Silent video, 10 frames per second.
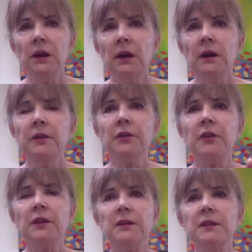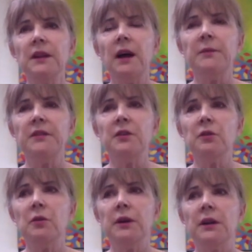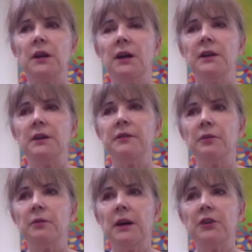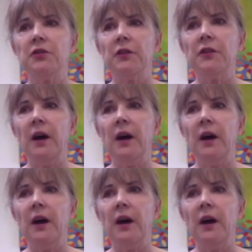There's a. I'm still going in a lot of different directions.